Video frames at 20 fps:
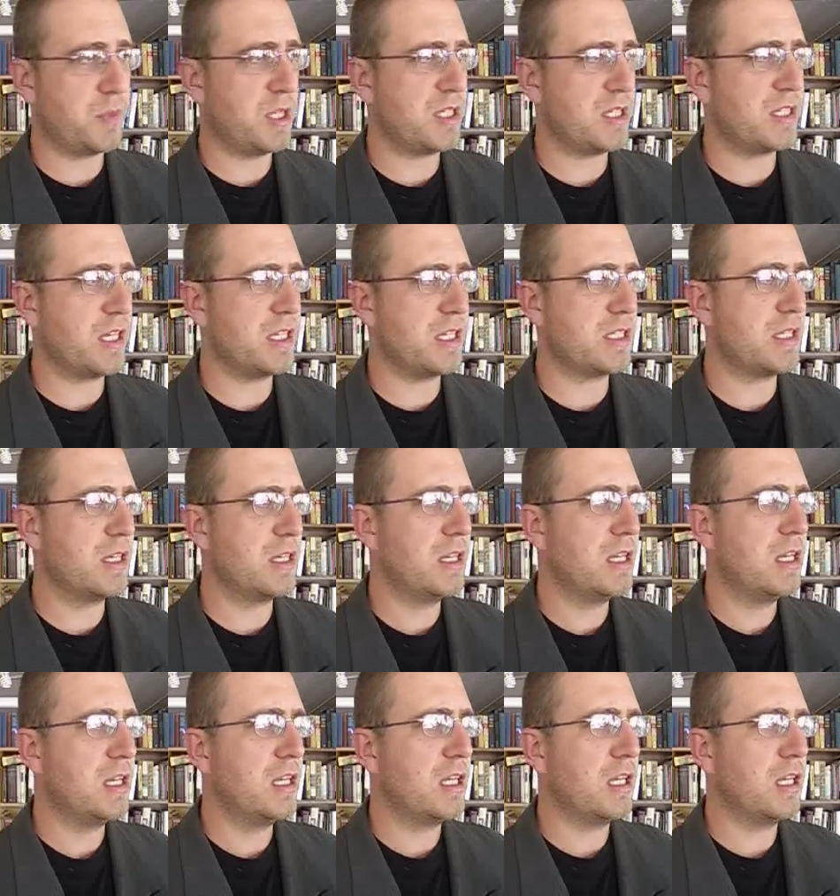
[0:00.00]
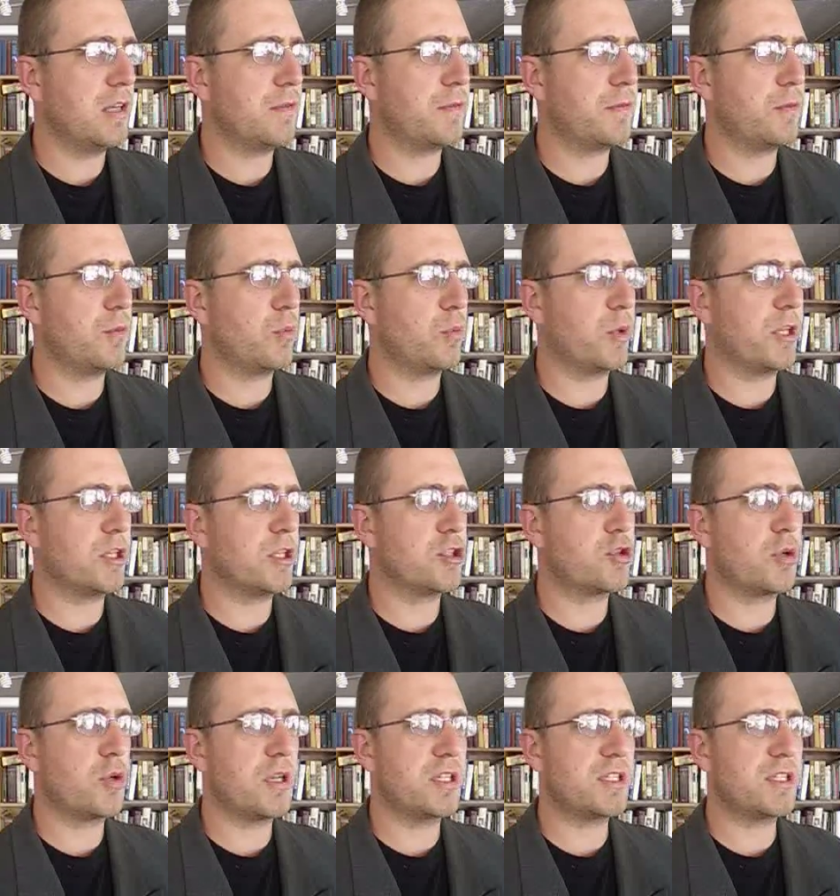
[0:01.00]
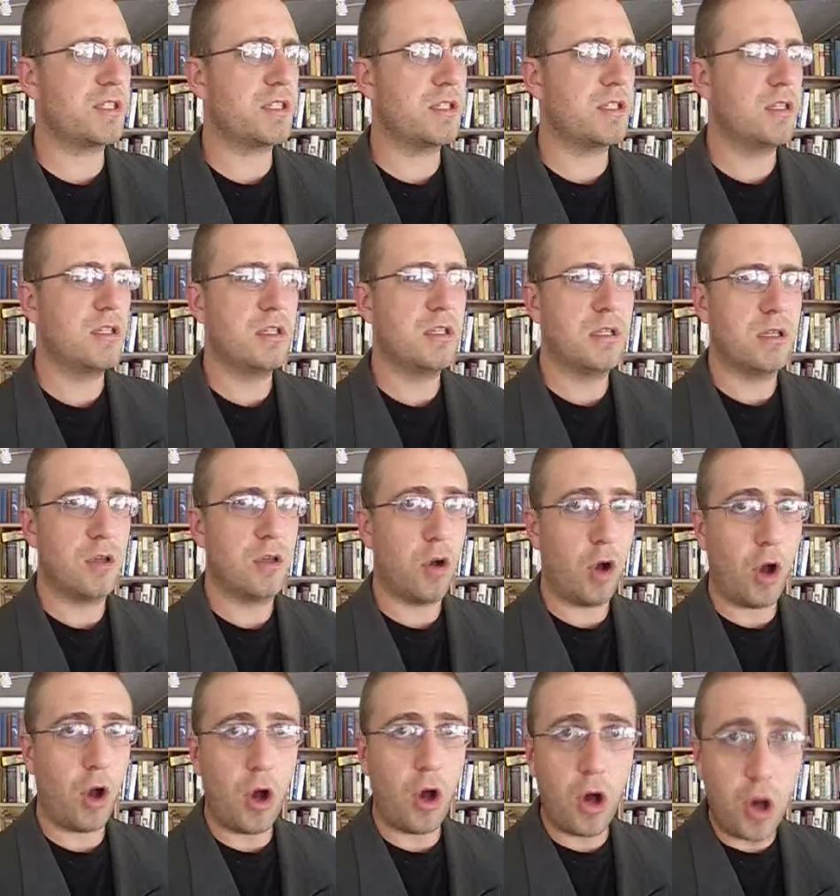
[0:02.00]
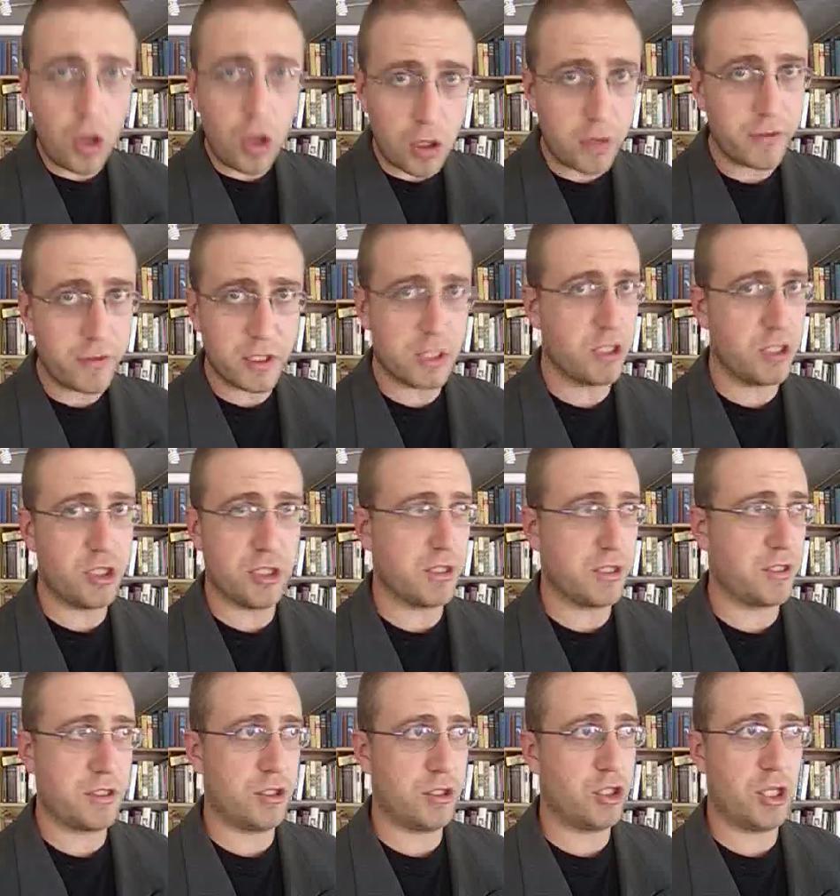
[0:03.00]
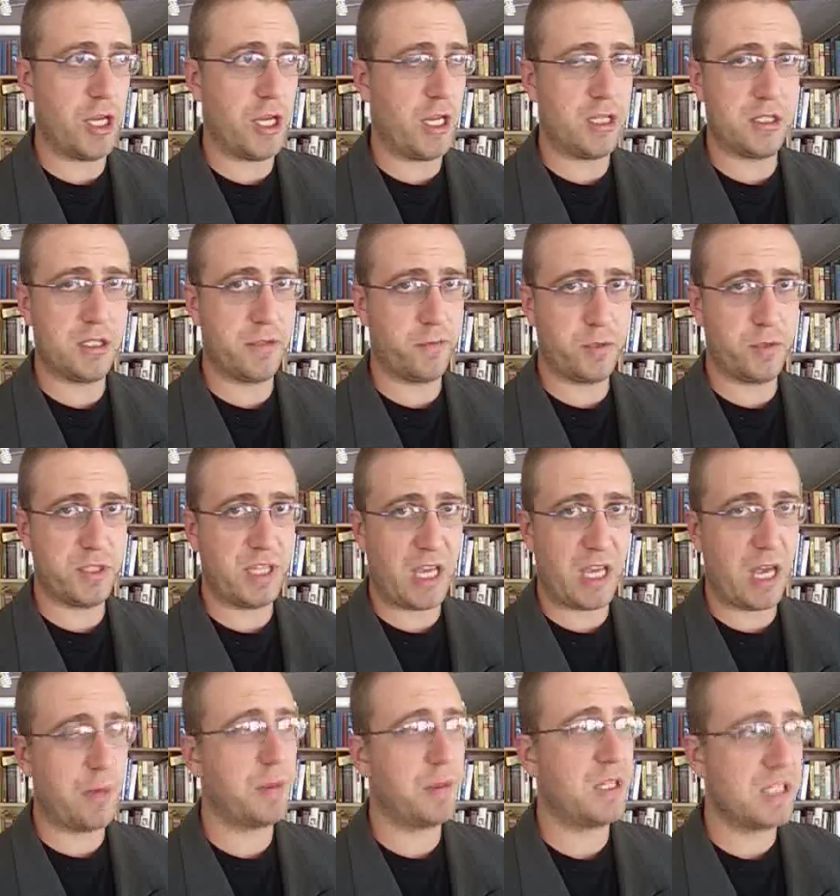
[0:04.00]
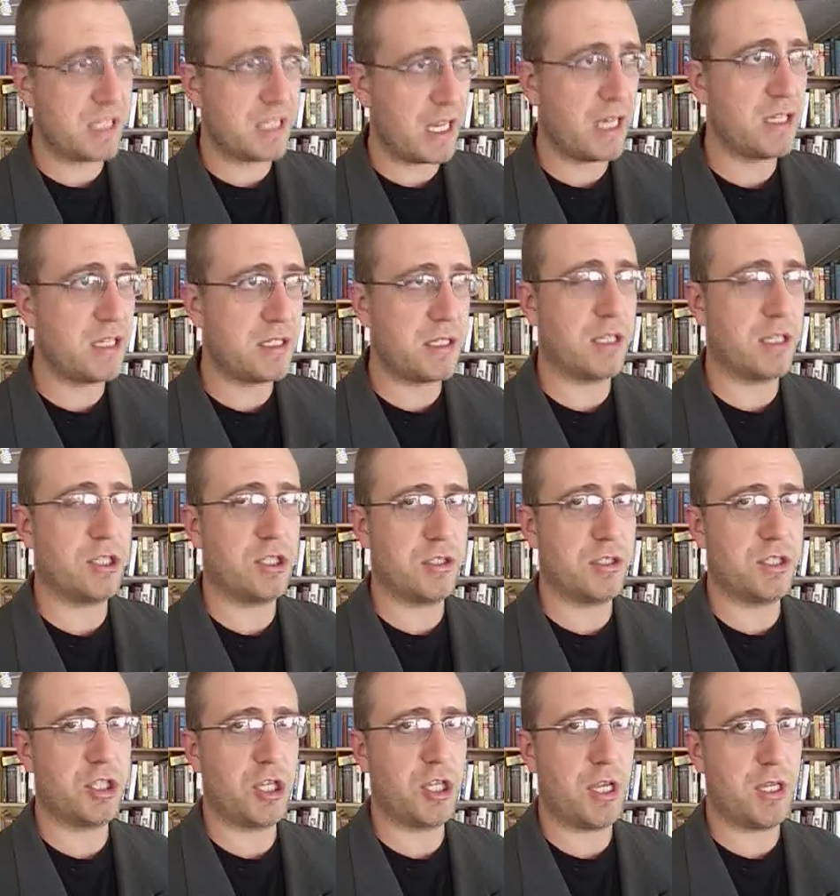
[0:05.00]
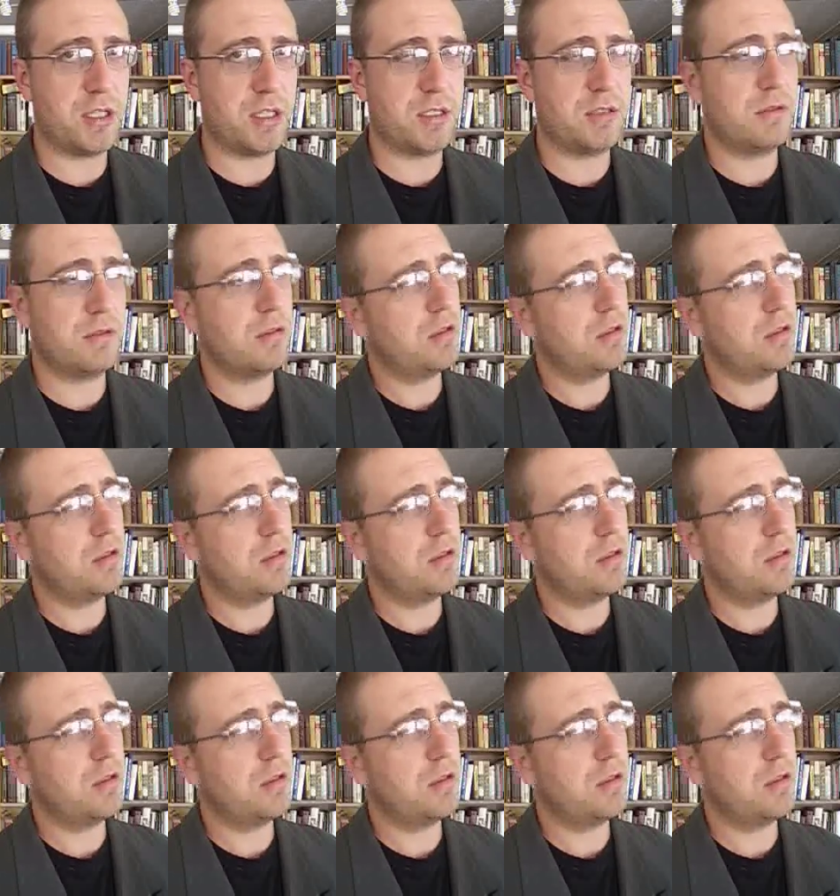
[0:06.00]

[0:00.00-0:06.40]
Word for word: But he says if we entrust all of it just to chance, if we say happiness as such is chance,